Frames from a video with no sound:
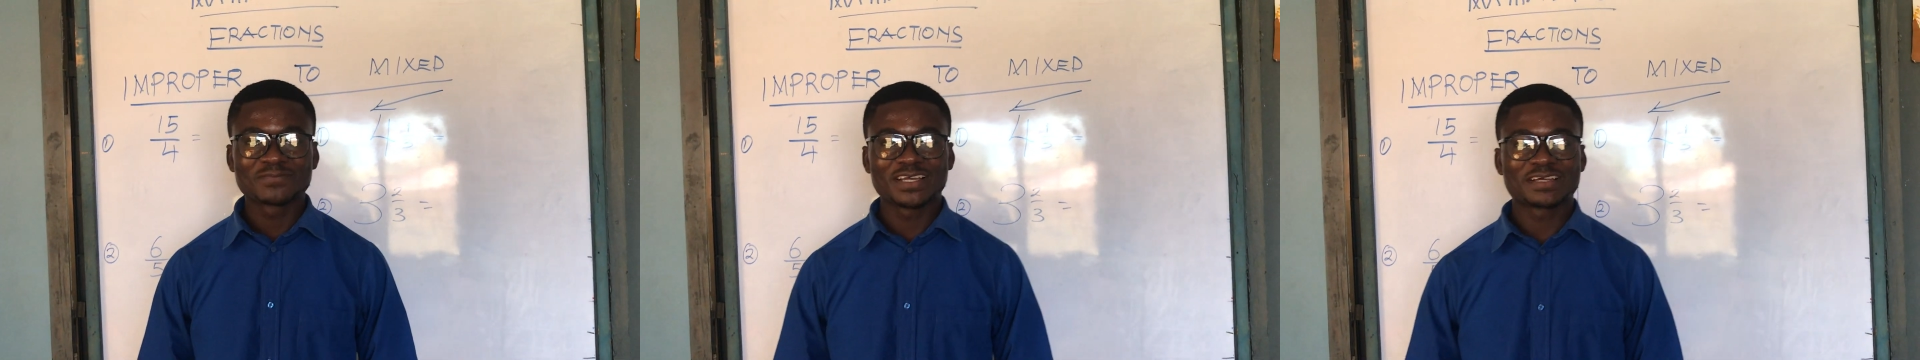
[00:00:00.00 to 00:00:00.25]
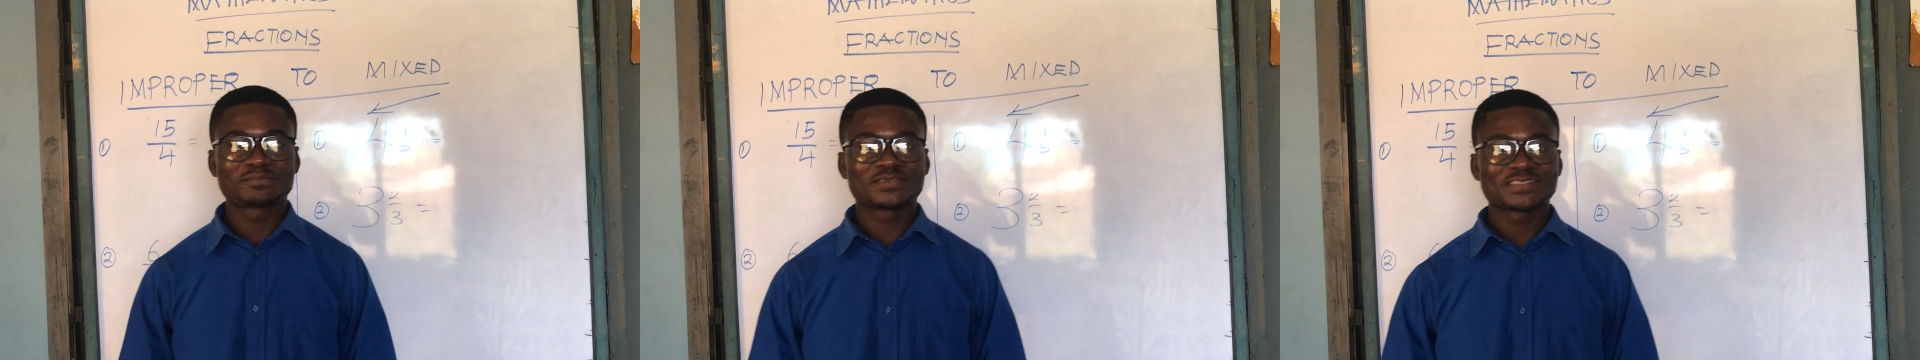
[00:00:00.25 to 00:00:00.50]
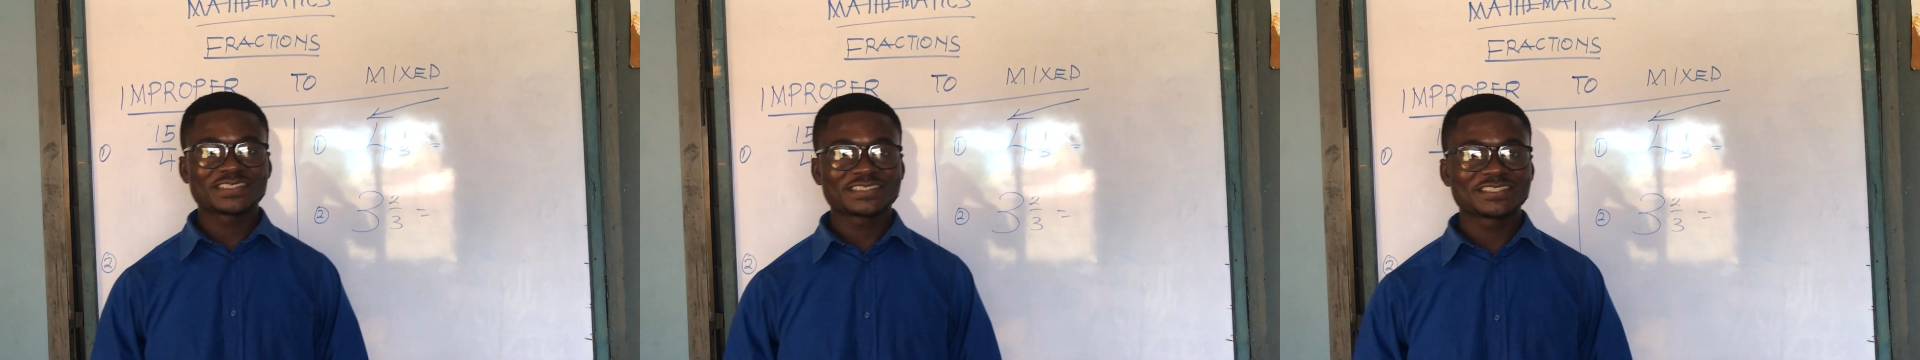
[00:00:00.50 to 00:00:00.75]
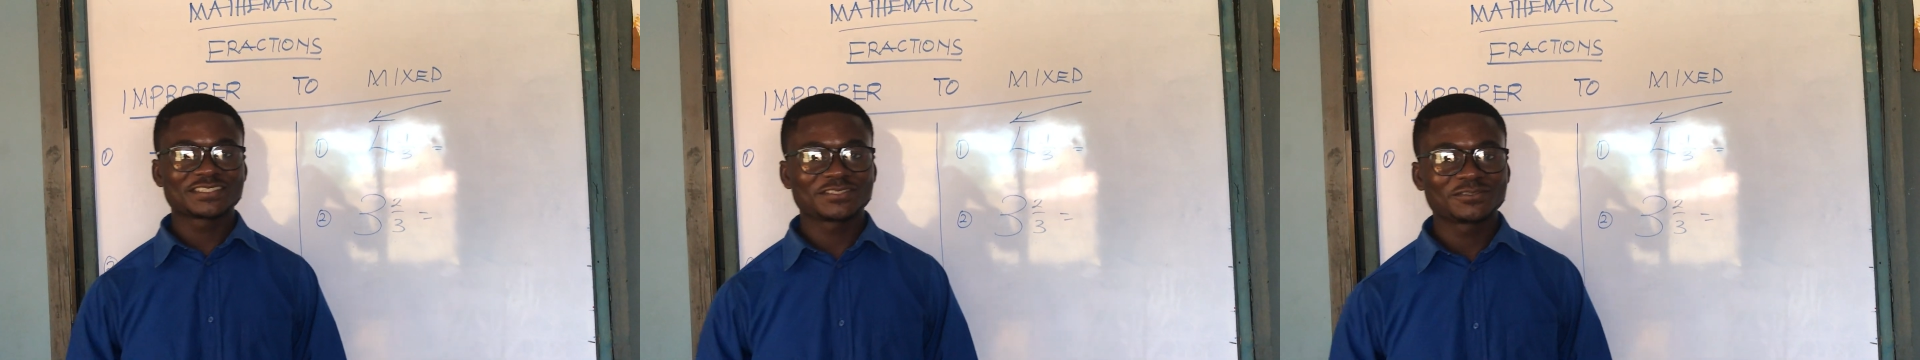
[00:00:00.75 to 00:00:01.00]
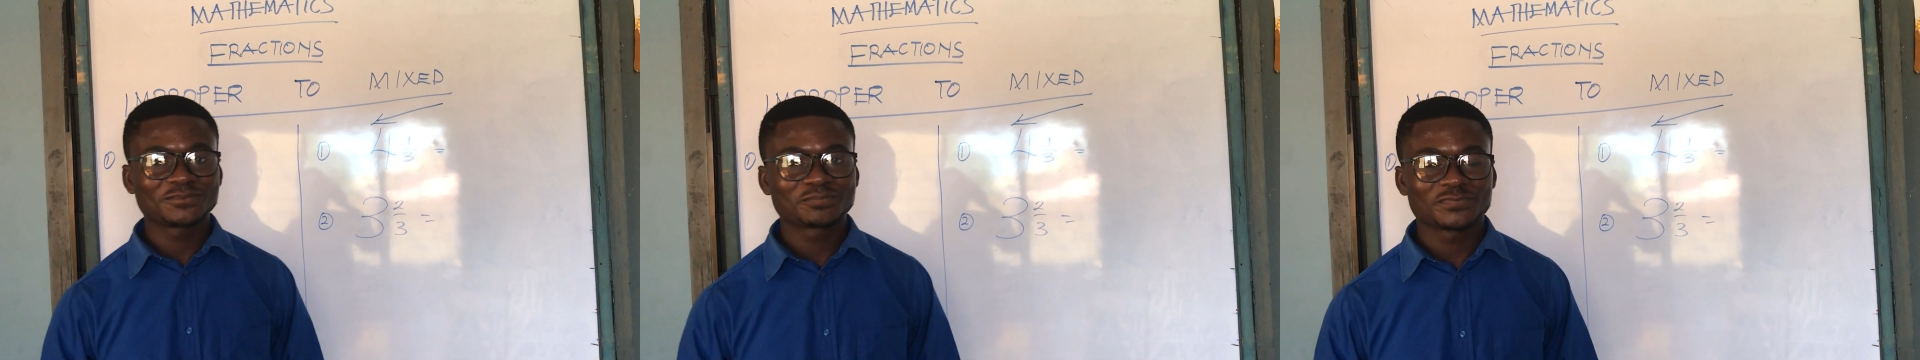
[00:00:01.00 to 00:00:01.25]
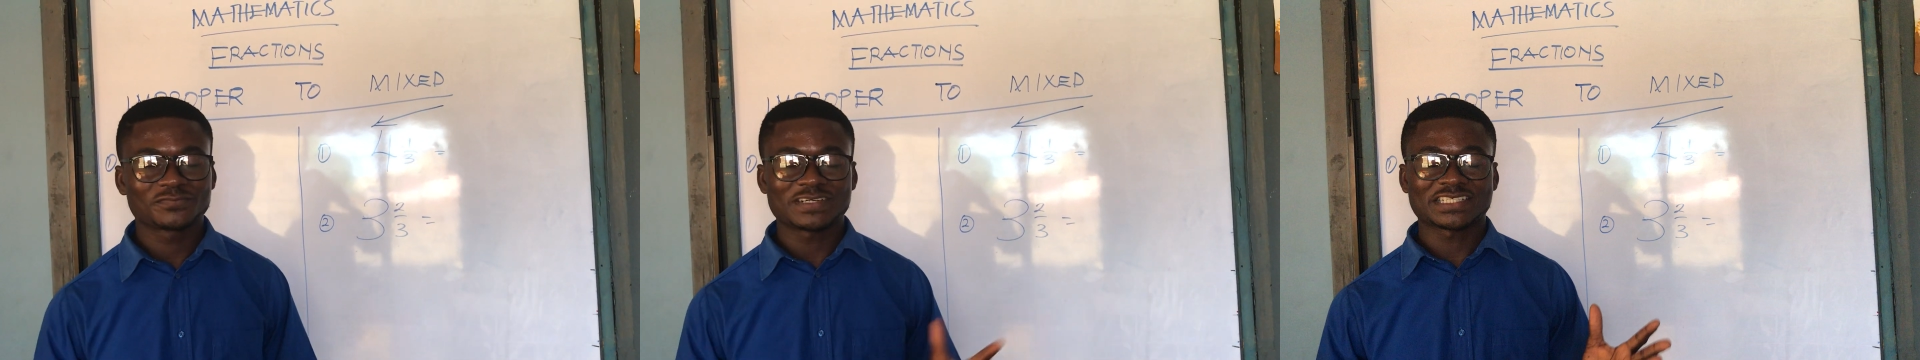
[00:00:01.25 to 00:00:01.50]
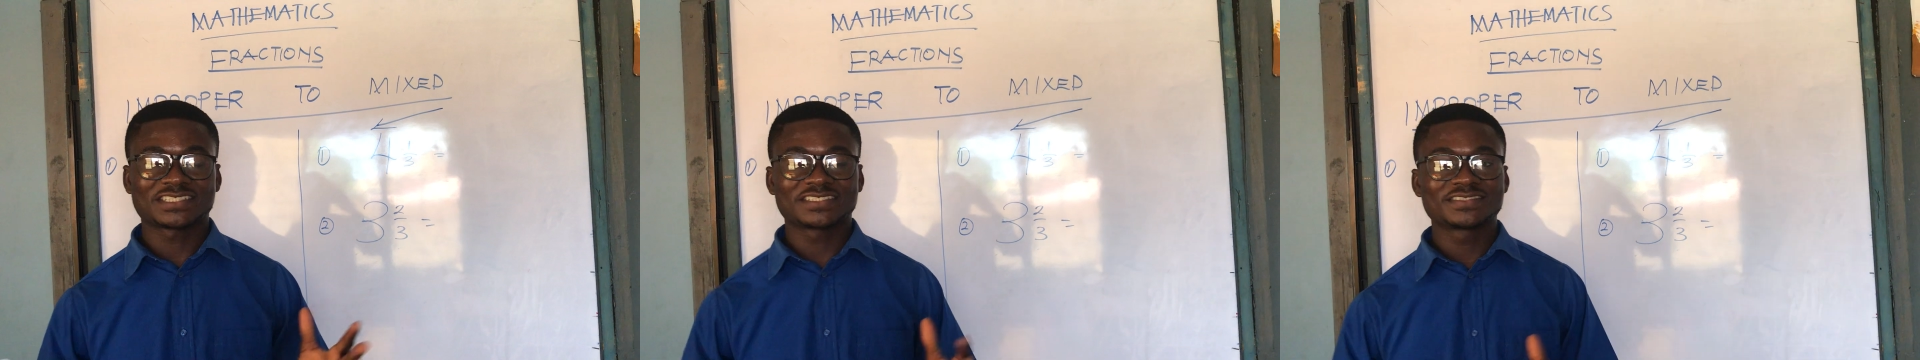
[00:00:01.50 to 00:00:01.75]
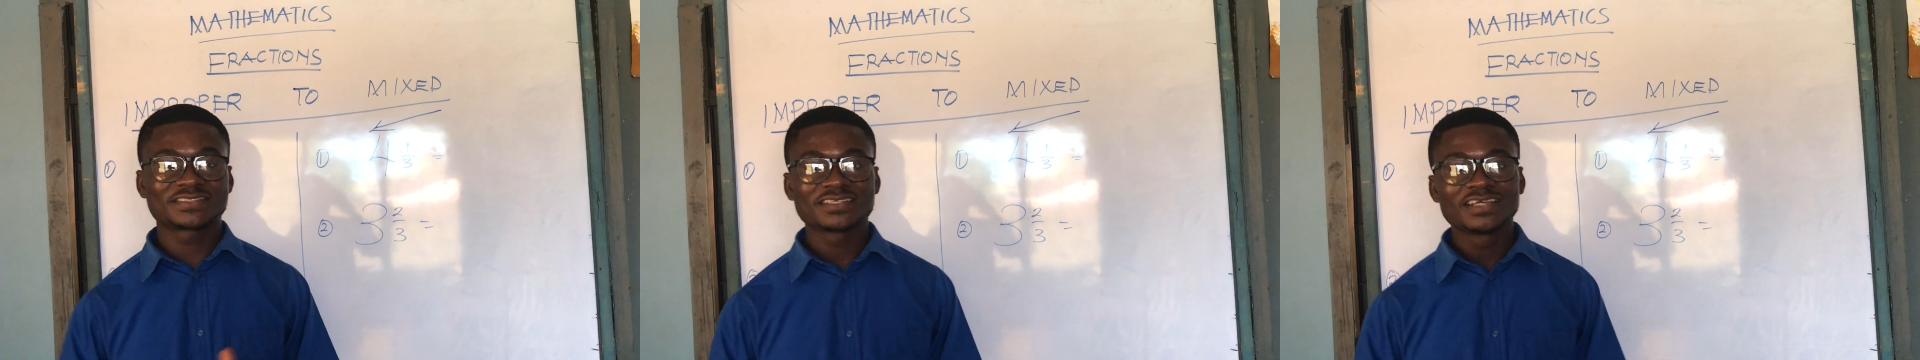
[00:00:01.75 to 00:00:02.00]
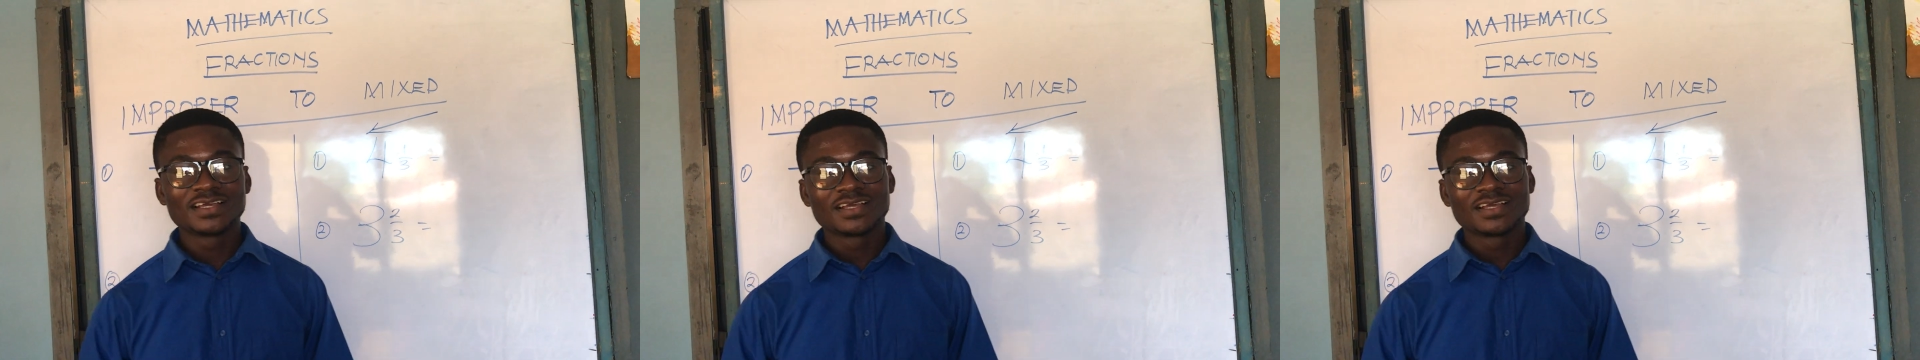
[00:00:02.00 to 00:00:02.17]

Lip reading: and I'm presenting to you fractions.